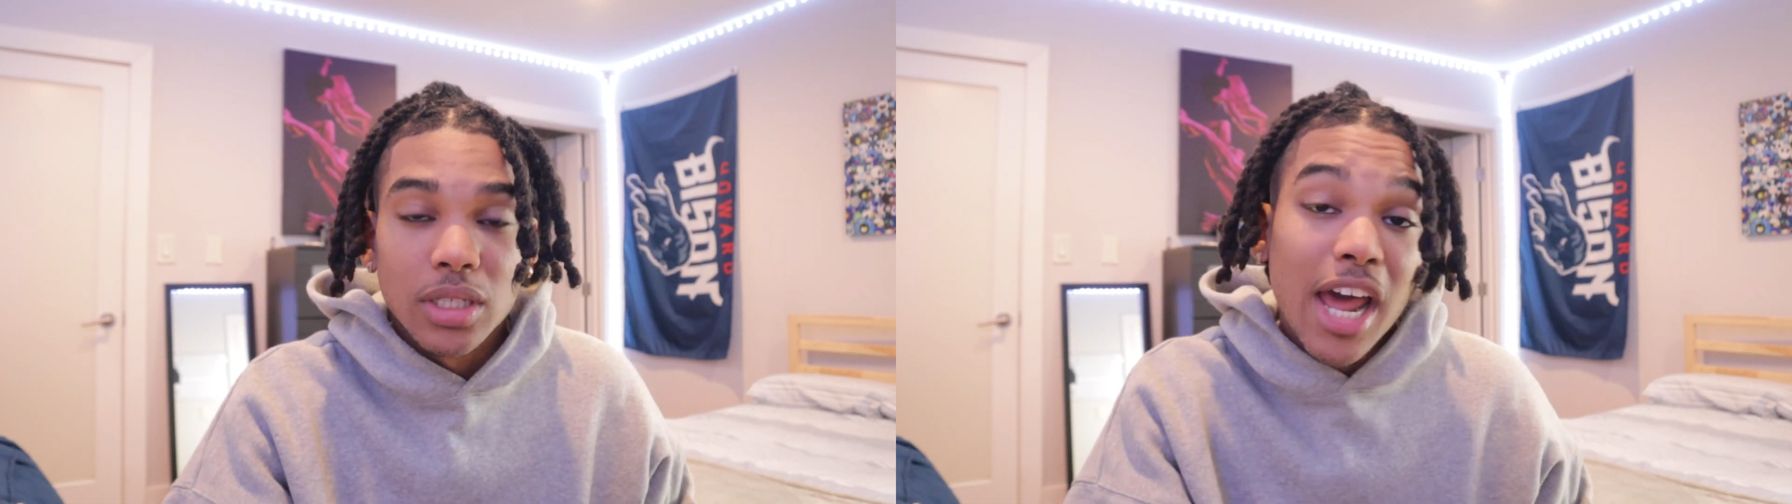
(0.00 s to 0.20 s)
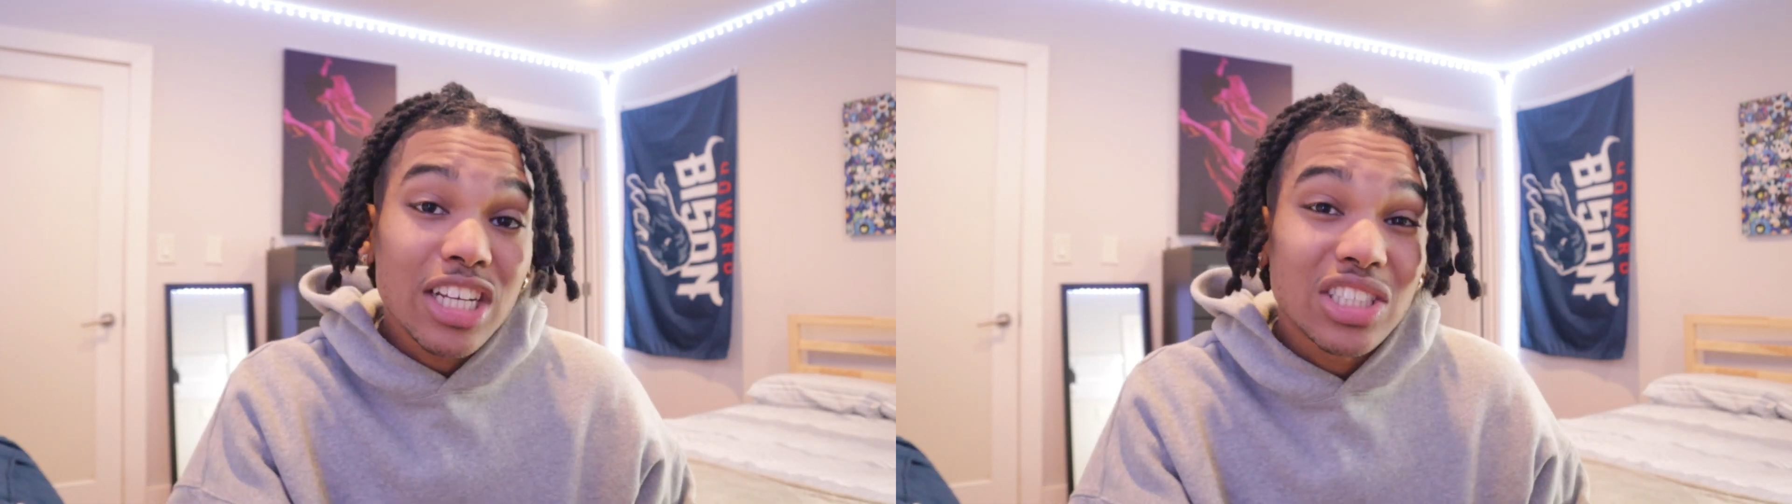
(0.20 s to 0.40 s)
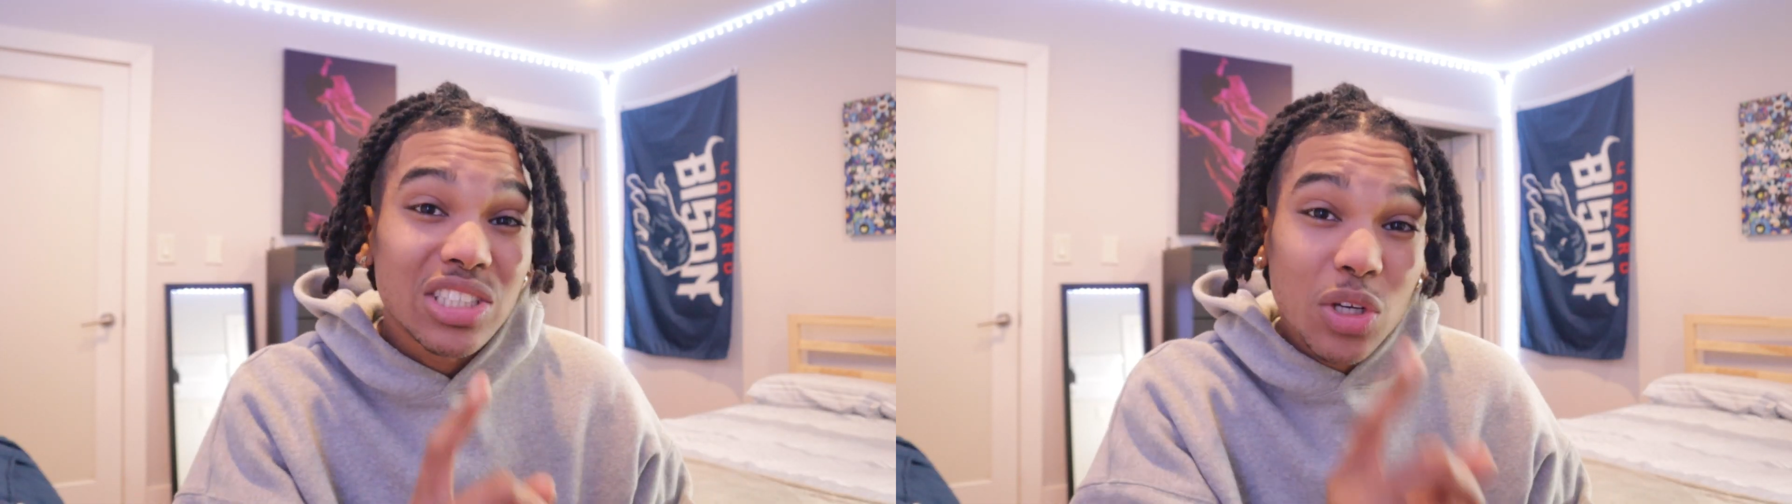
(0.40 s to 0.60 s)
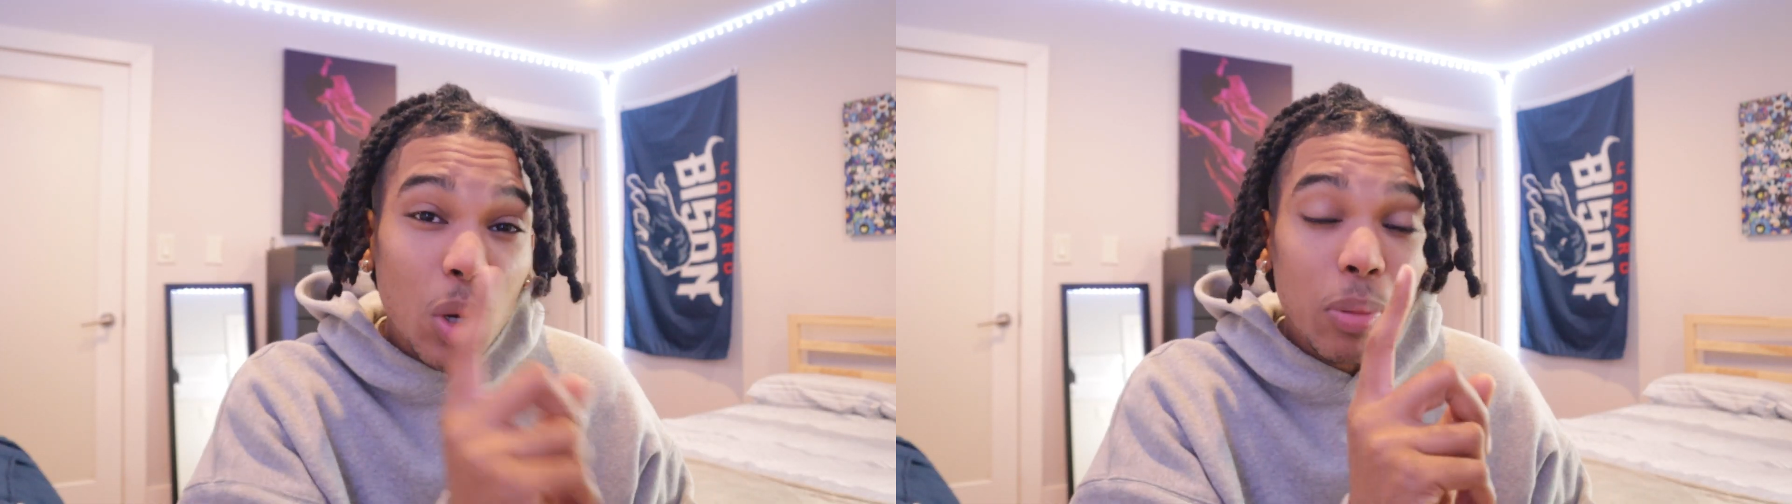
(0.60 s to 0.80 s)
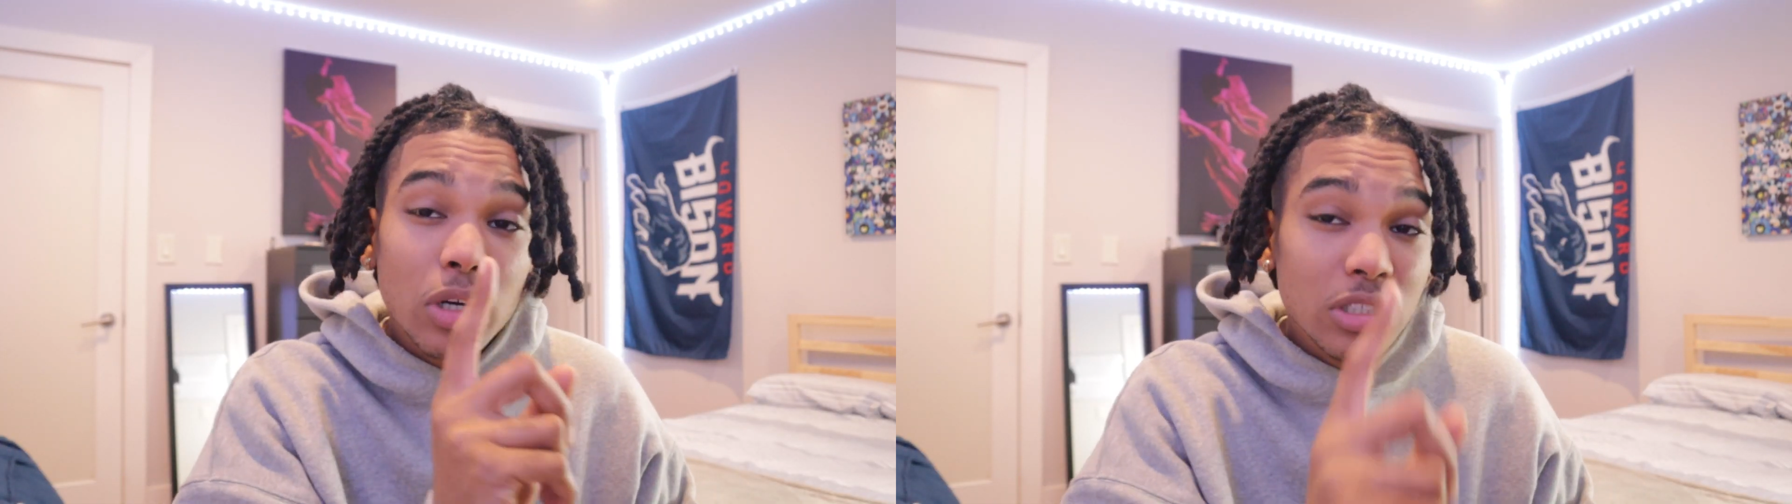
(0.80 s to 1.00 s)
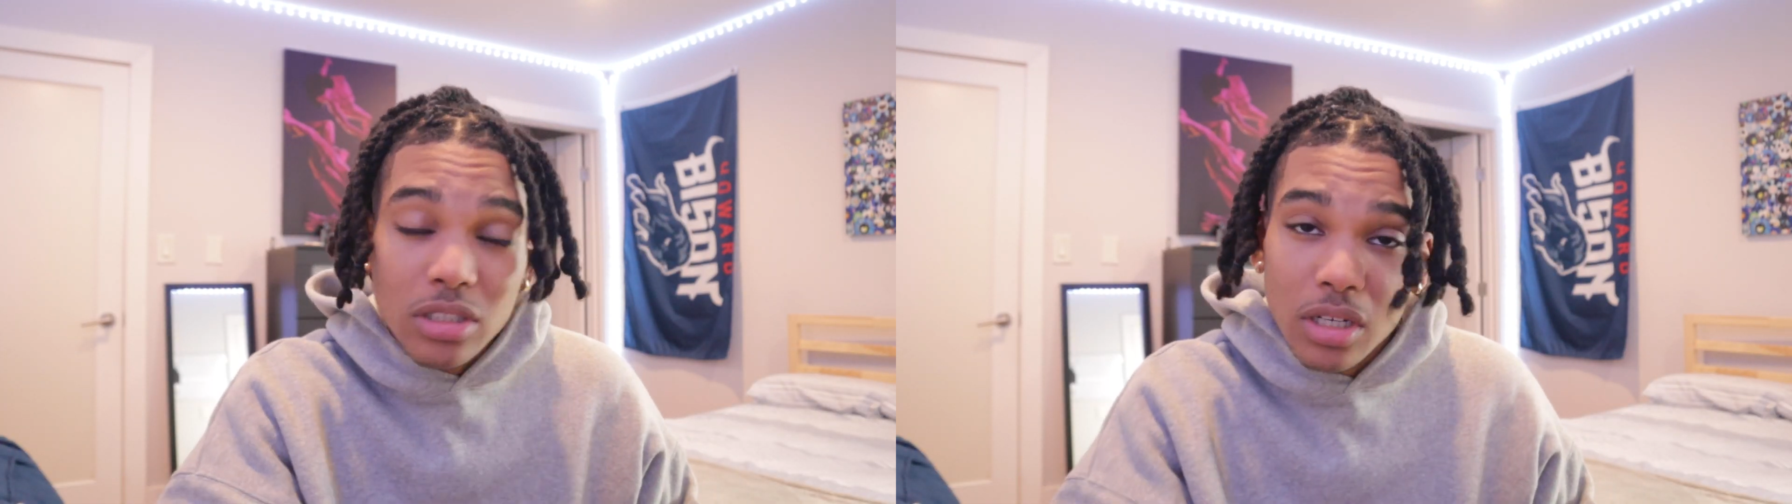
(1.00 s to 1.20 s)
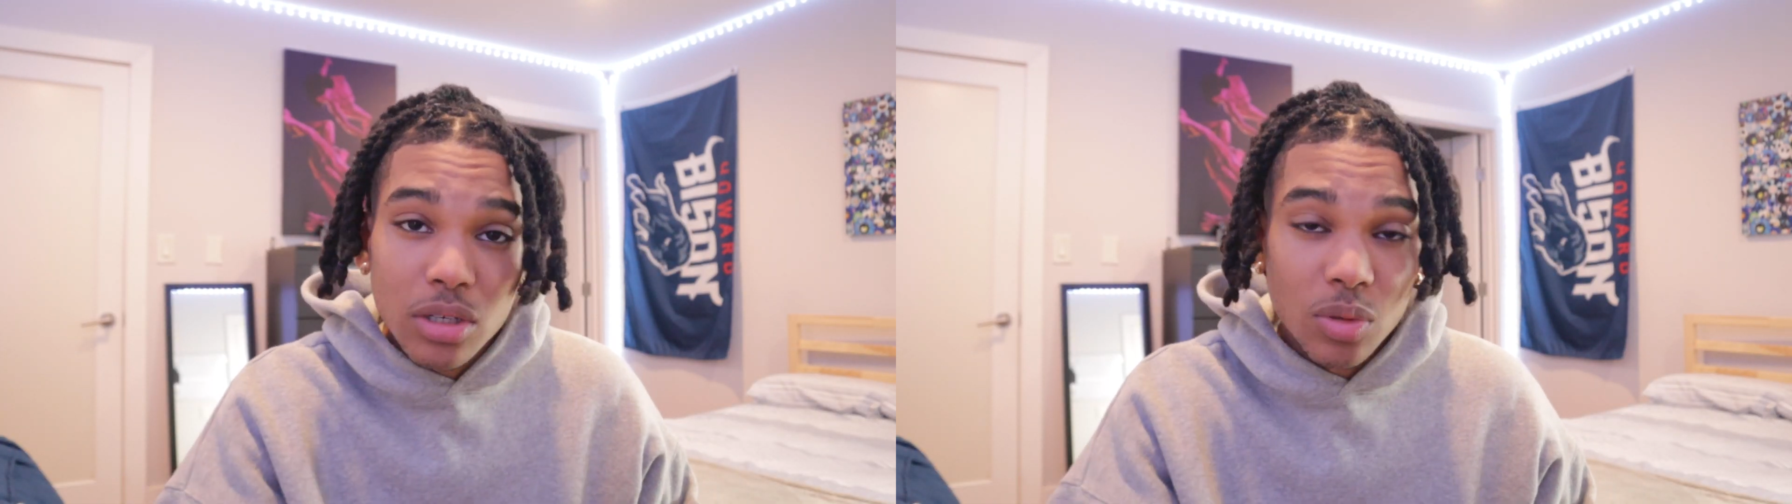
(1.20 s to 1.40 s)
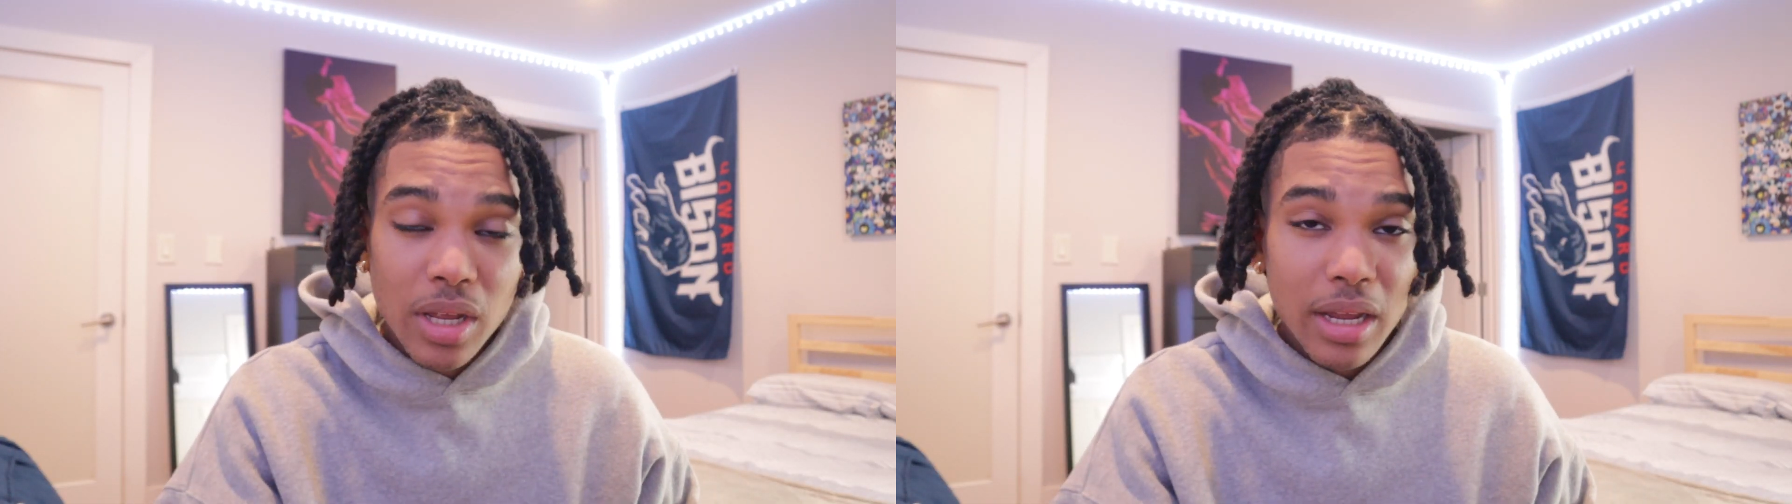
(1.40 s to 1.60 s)
Not a single person is
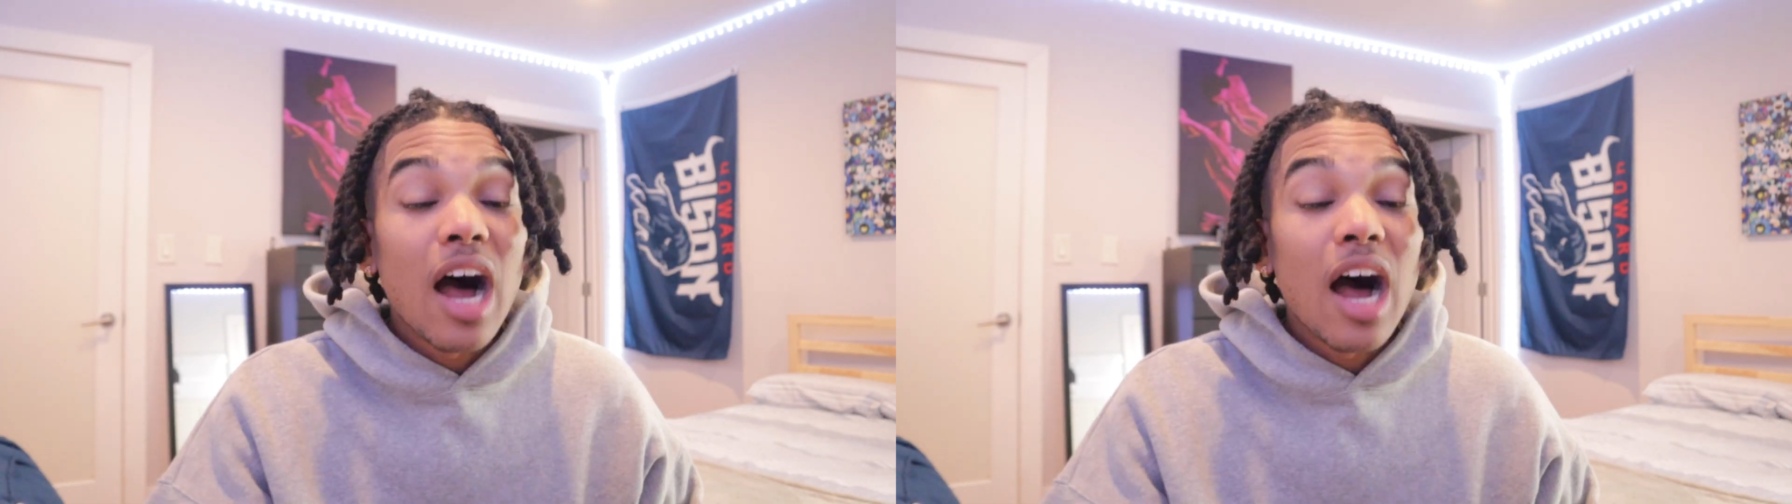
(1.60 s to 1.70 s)
gonna do that.